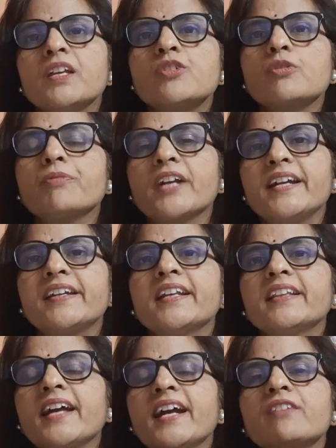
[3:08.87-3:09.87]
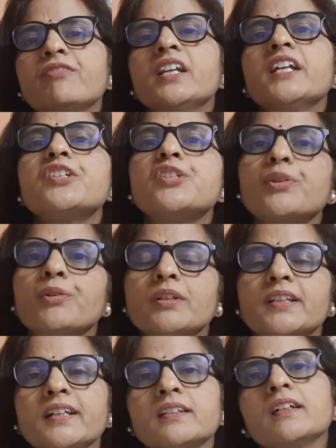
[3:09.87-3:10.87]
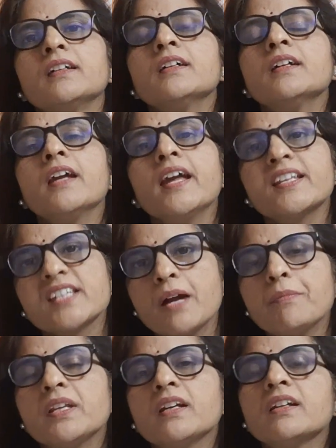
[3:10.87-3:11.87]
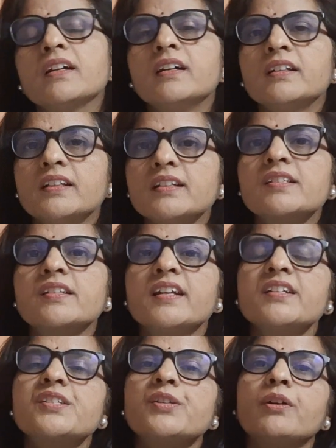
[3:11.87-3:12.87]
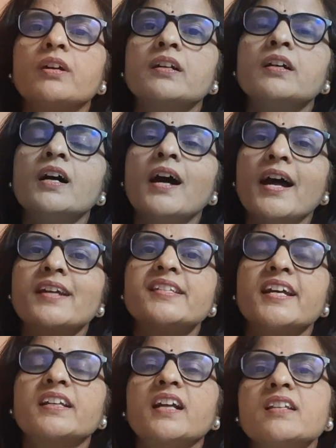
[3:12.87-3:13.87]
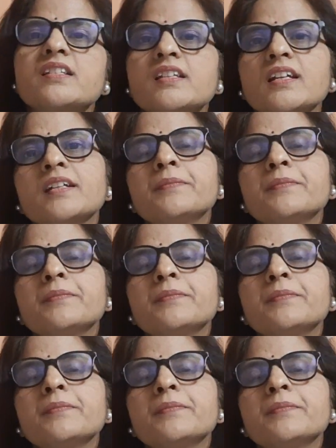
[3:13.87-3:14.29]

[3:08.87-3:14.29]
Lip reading: So, writing that will ensure that the examiner understands your exact answer